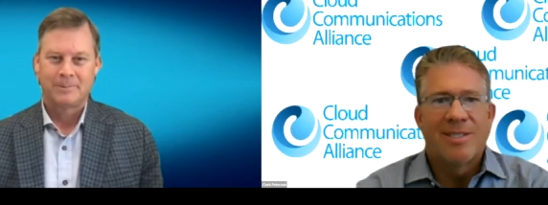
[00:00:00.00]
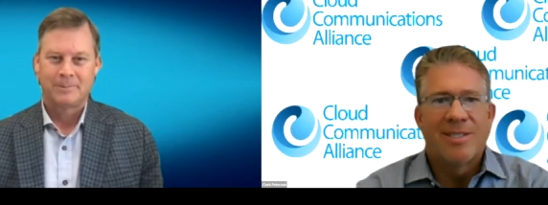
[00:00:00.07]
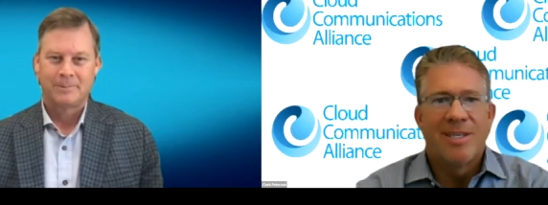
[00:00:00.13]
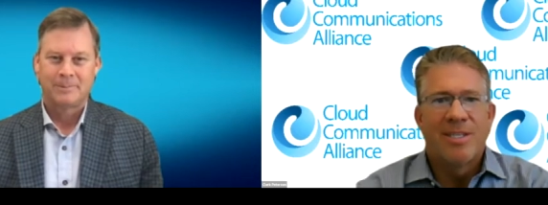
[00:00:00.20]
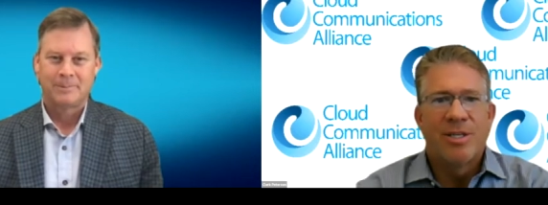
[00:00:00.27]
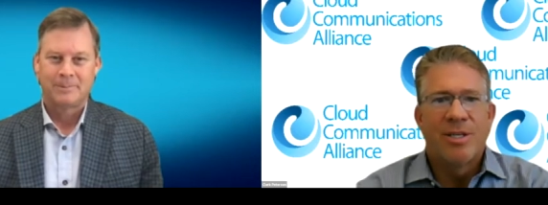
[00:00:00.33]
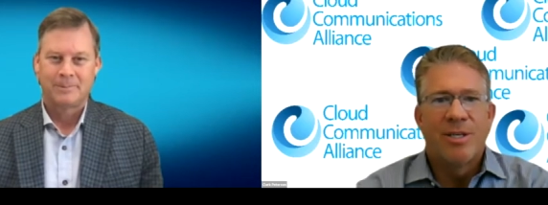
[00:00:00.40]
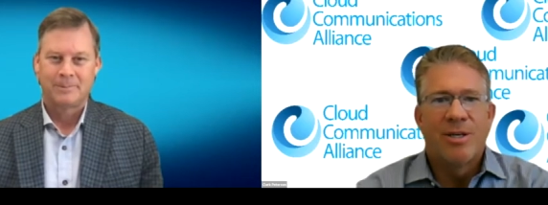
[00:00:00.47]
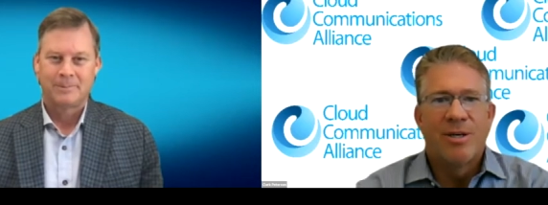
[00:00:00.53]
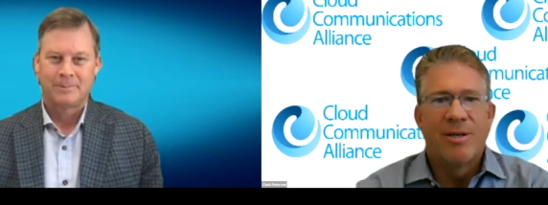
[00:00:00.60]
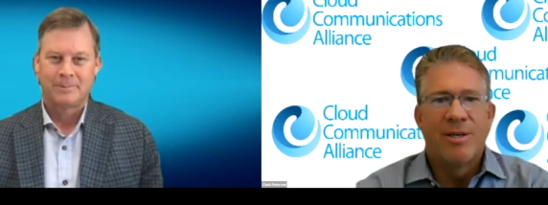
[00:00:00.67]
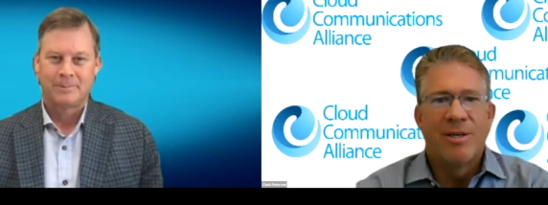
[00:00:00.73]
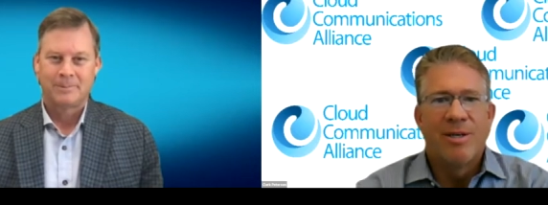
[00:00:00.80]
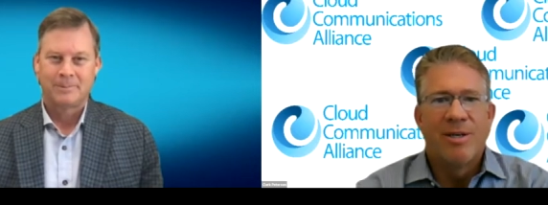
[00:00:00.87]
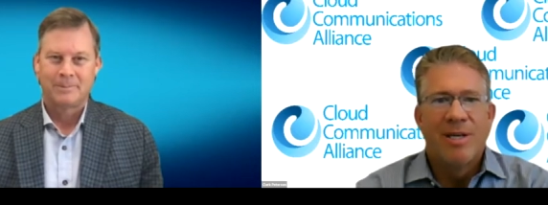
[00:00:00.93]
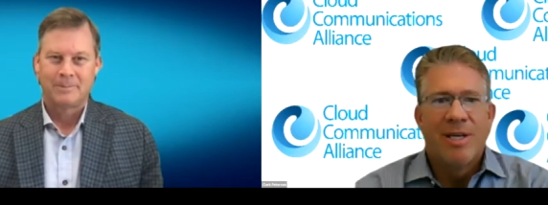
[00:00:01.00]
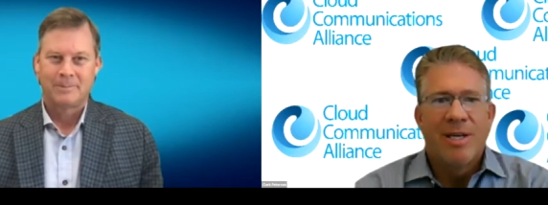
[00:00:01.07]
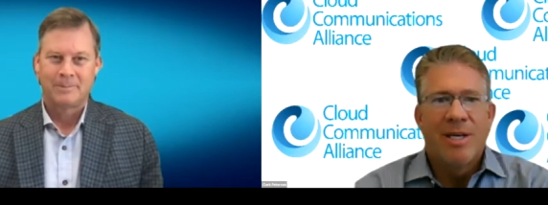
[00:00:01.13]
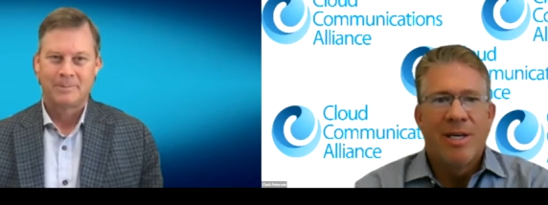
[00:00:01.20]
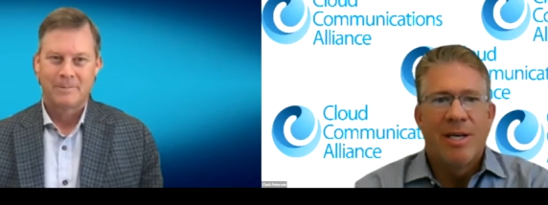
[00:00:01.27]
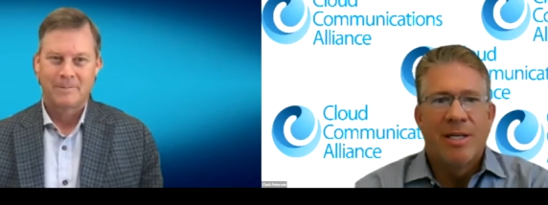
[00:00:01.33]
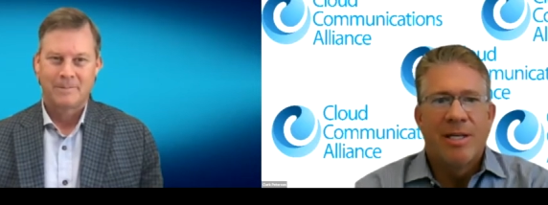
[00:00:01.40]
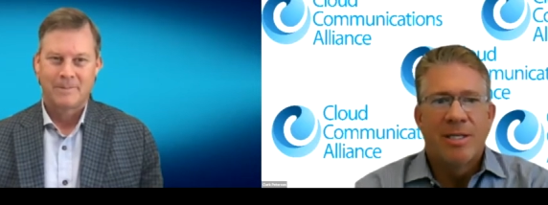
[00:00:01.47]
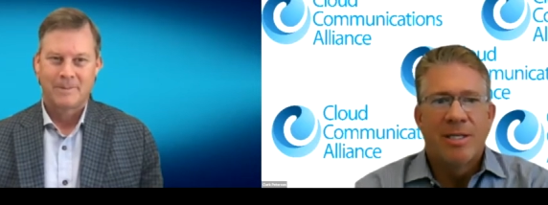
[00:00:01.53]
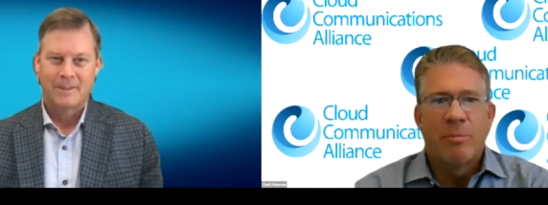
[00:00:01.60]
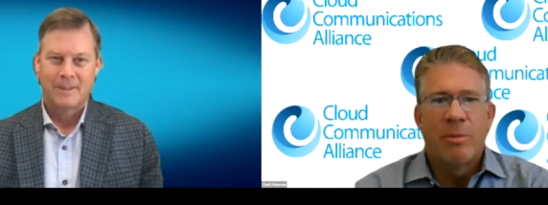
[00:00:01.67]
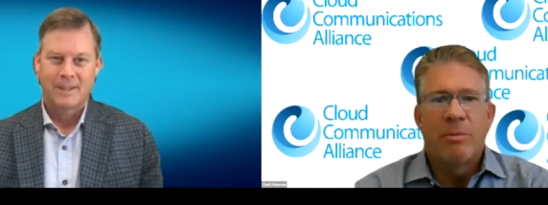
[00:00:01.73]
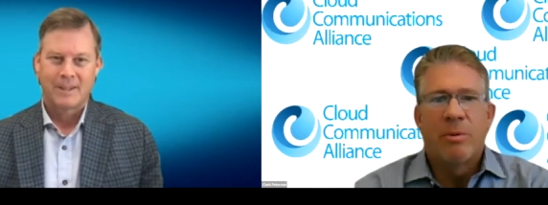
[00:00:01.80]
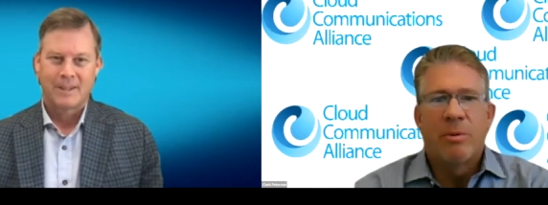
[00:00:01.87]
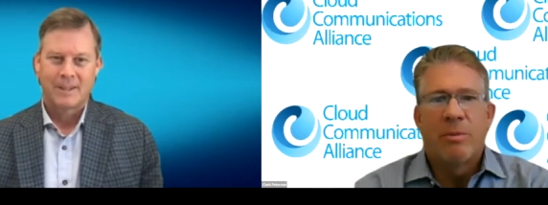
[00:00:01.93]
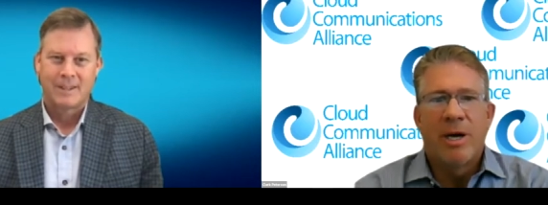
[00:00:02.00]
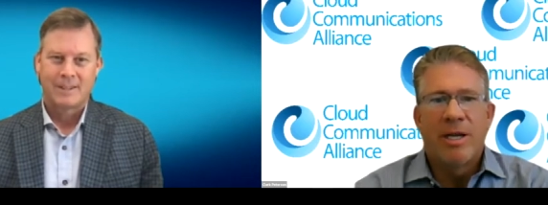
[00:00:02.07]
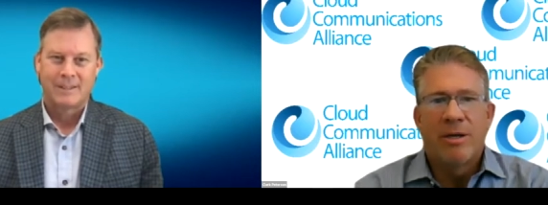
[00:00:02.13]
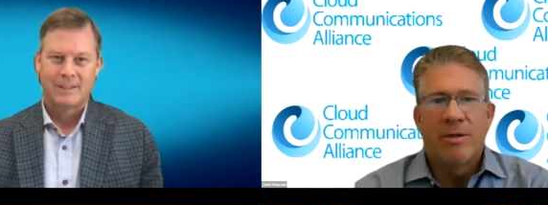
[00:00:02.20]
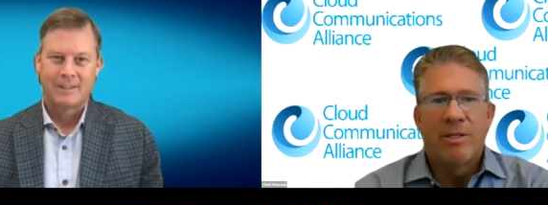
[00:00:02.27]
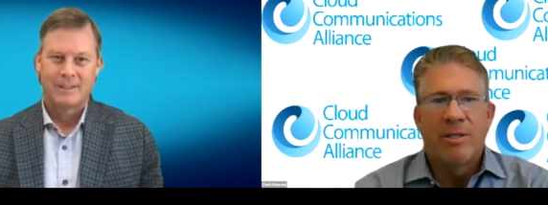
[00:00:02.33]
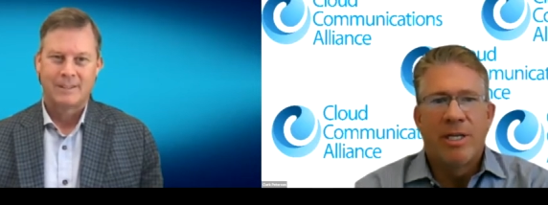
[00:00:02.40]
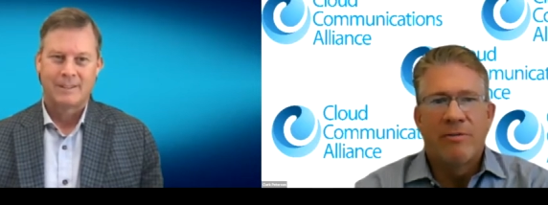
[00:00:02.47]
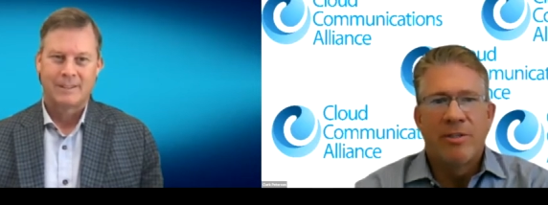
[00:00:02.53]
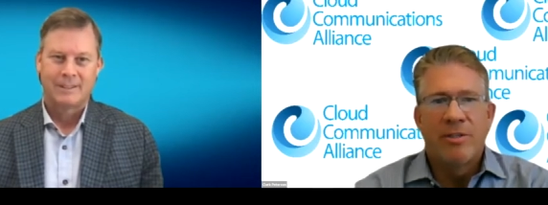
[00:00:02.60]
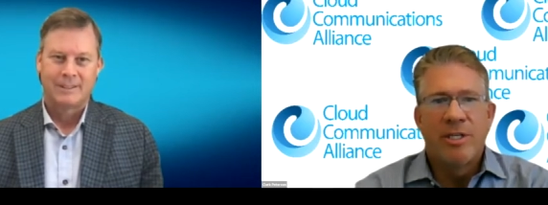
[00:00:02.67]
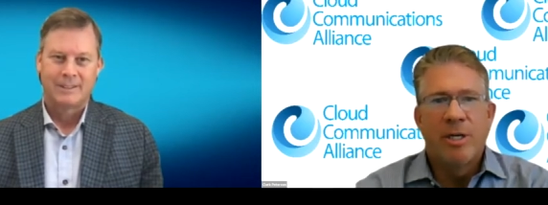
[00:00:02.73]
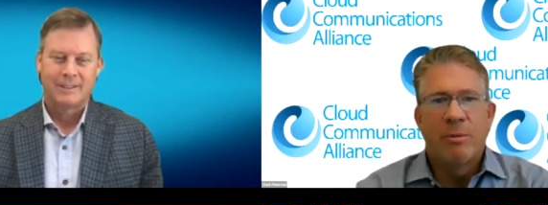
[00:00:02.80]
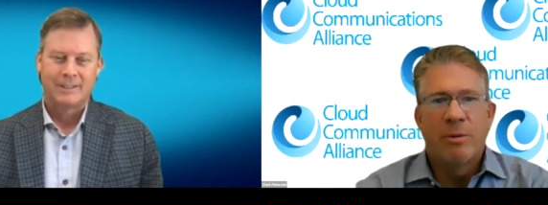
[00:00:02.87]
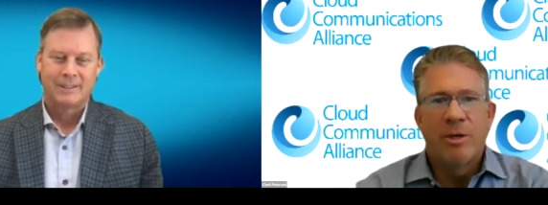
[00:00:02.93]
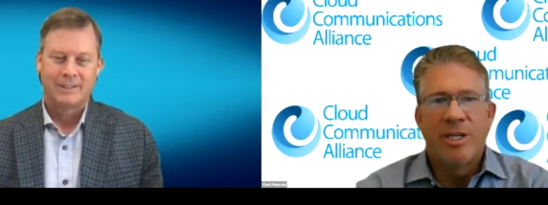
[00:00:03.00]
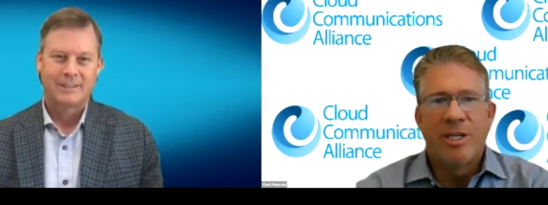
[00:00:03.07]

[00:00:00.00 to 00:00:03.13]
Speaker 1: said, you know, and and some people might know Dave Gilbert.